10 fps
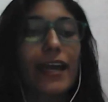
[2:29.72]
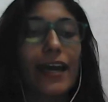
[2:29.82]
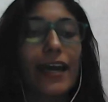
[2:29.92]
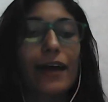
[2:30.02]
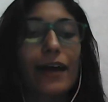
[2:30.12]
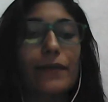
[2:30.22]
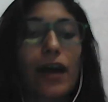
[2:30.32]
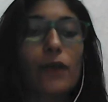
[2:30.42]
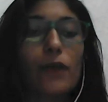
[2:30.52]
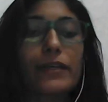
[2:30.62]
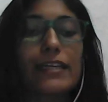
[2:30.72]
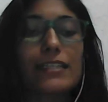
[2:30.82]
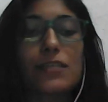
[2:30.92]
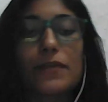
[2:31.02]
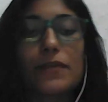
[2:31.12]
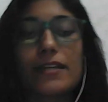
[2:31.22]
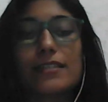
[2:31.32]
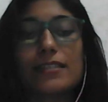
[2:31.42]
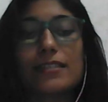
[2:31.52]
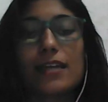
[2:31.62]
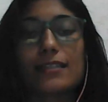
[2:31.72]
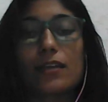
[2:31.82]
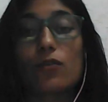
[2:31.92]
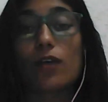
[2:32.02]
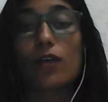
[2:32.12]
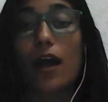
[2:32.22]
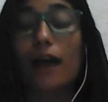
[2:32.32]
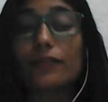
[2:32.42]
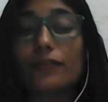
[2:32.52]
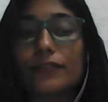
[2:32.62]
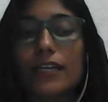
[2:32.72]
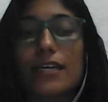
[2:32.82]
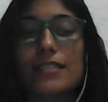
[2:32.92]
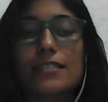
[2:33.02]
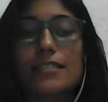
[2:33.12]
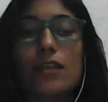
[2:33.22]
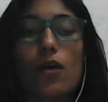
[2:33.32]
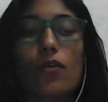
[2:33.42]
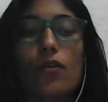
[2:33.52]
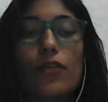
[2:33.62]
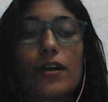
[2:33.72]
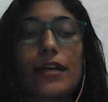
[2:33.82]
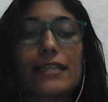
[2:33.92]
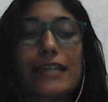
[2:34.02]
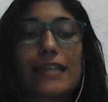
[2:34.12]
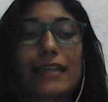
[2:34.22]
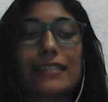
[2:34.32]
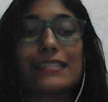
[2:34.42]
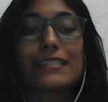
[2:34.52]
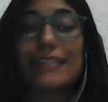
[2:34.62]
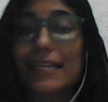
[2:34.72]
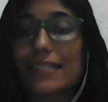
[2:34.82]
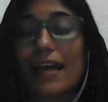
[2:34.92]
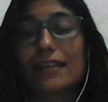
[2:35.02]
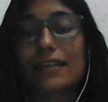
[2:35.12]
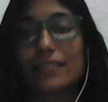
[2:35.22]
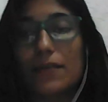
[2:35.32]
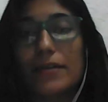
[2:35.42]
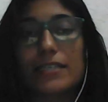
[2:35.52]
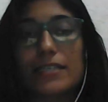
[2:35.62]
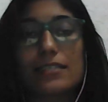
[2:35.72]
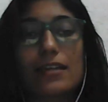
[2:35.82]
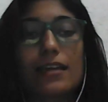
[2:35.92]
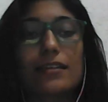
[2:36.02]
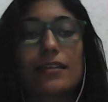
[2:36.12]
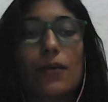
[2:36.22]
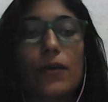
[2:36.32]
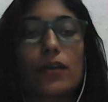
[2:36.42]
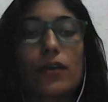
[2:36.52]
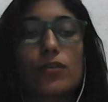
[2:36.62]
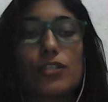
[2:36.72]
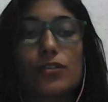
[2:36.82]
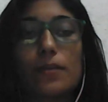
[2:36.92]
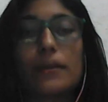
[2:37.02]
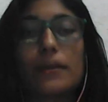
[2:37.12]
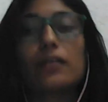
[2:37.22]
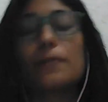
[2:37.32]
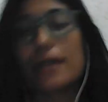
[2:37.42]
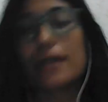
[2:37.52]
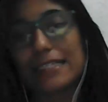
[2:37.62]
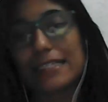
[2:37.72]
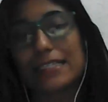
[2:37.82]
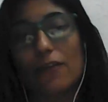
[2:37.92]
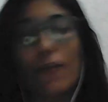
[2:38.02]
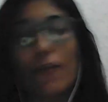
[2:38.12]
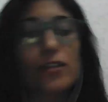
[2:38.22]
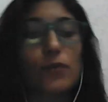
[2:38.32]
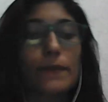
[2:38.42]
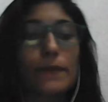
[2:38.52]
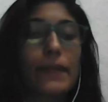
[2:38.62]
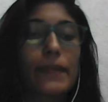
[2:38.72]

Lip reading: How many activities does the course have? So there are exactly 6 activities that we are going to develop, and this is the first one.